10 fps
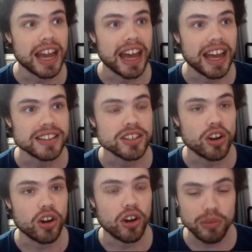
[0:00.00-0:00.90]
has
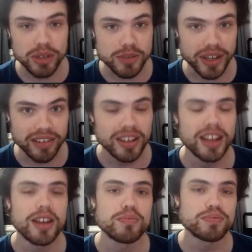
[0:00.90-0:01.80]
always been
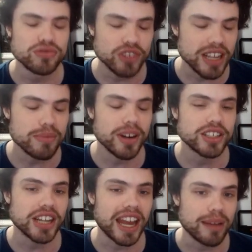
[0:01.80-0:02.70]
pretty
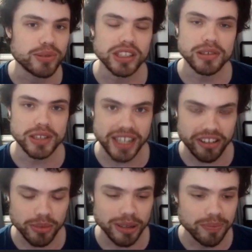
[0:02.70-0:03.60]
much absolutely
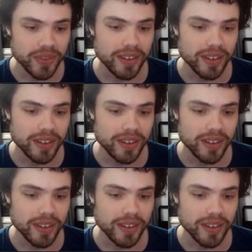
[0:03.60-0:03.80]
terrible.